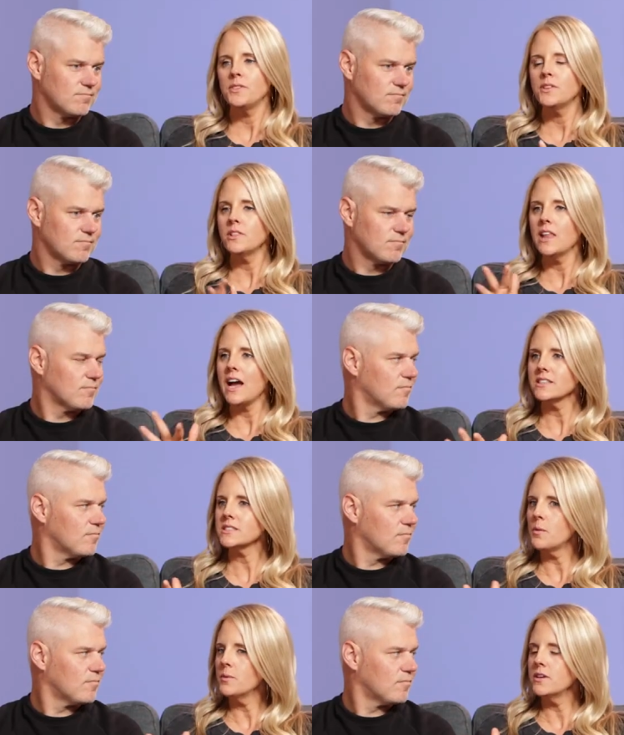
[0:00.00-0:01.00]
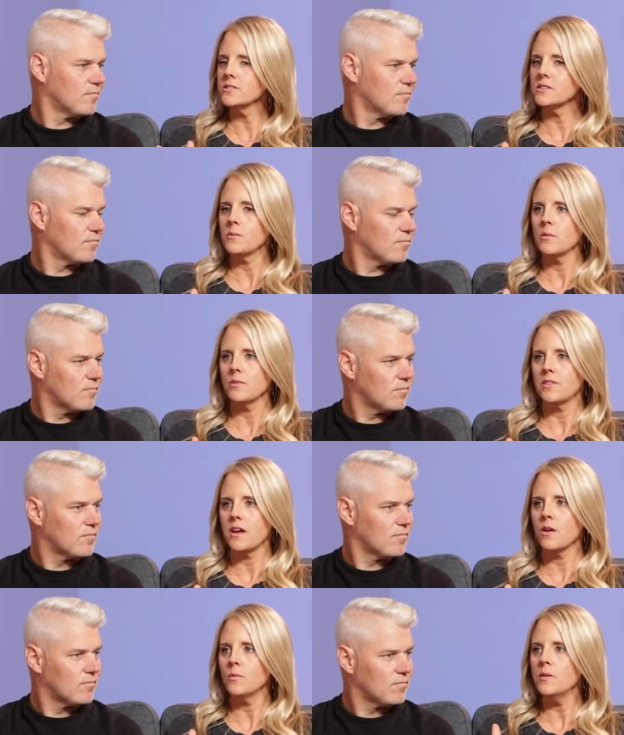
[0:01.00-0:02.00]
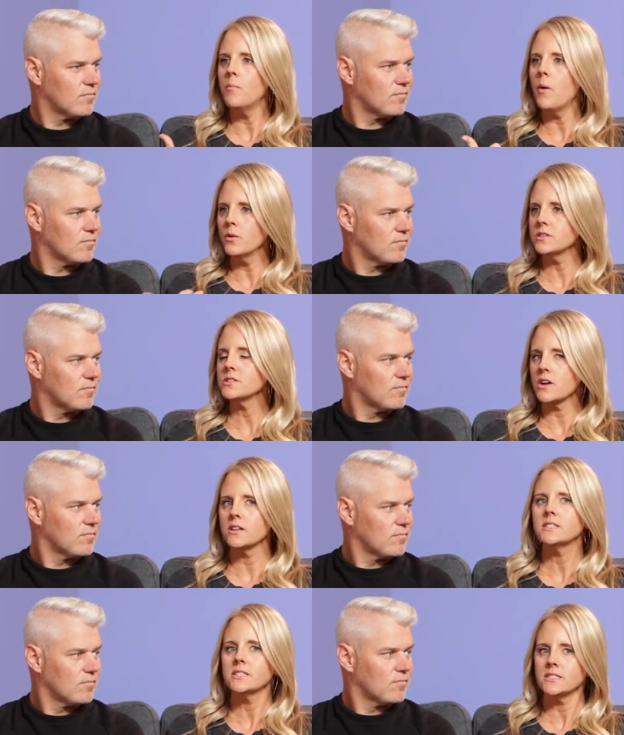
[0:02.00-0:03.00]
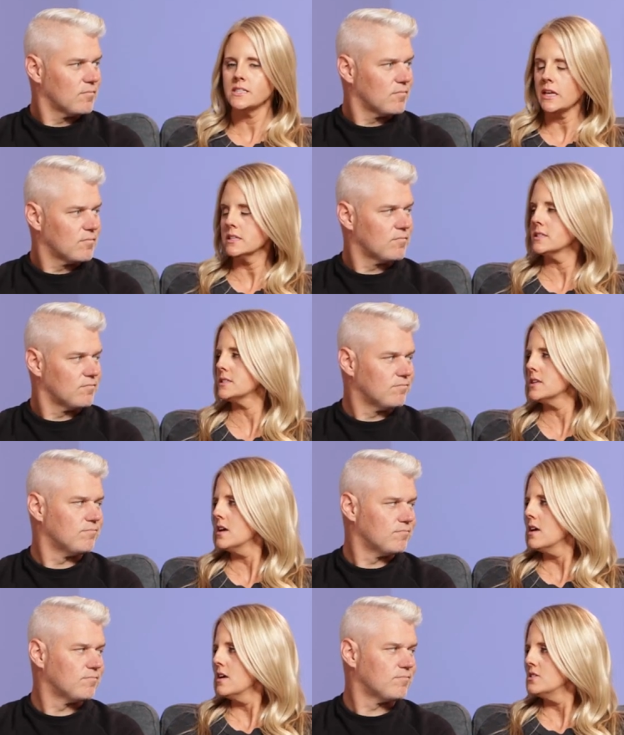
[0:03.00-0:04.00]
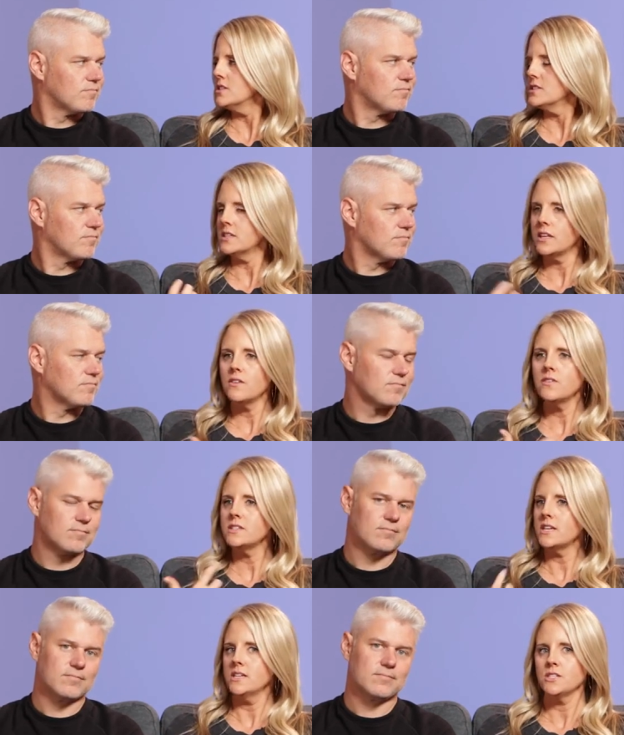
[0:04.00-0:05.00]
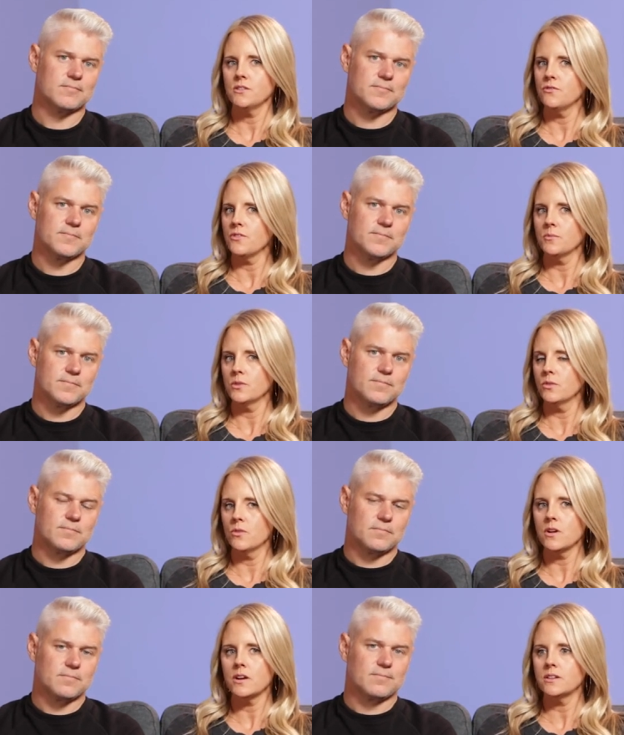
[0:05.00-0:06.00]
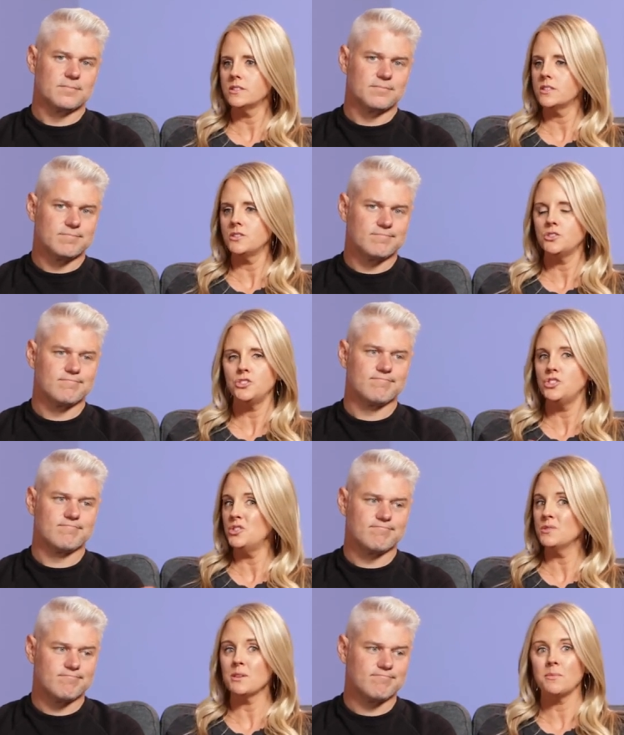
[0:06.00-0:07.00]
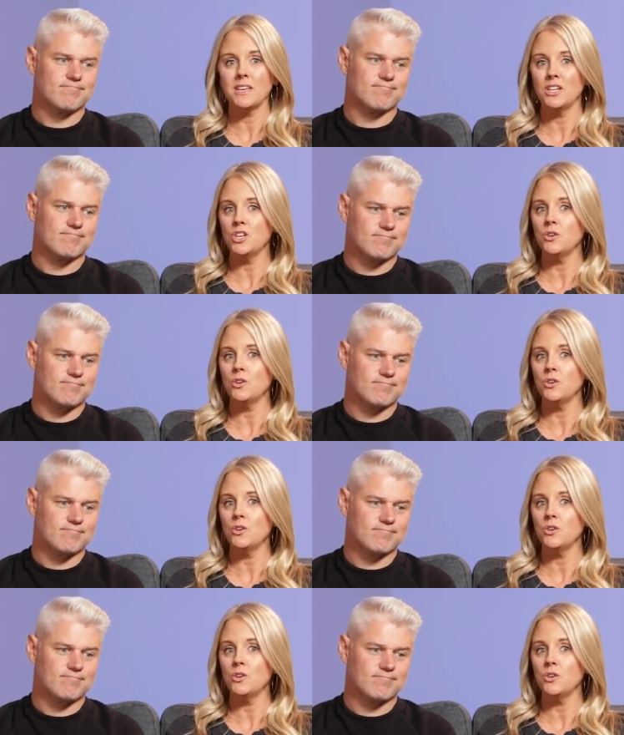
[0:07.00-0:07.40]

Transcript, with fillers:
Speaker 1: But the last couple years that we were there, we both started to sense just an invitation from the Lord to do something